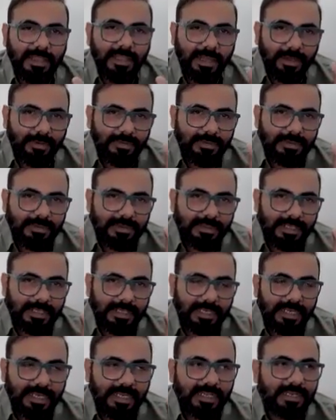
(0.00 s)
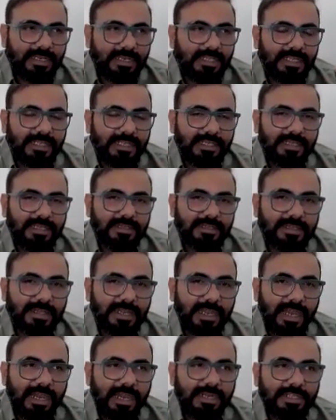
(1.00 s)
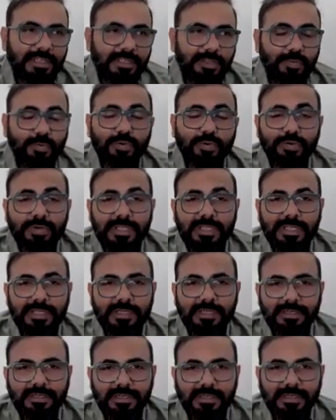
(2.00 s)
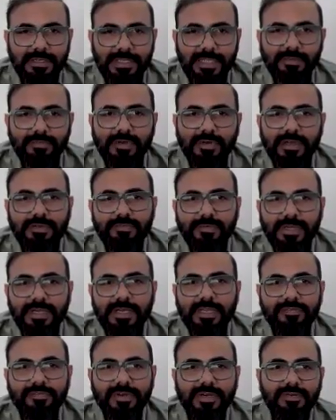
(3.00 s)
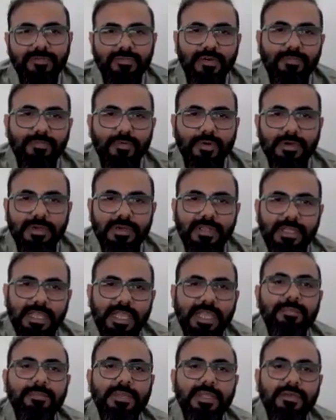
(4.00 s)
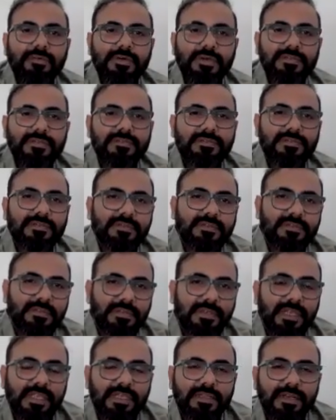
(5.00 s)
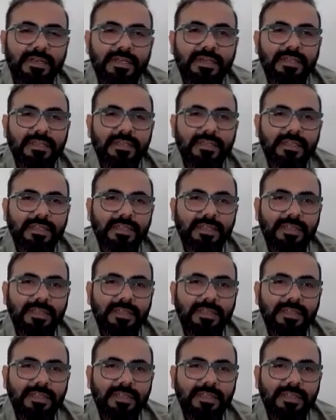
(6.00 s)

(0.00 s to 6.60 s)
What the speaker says: Now, the Greek league and the Euro league, they work very different from what NBA works like, right?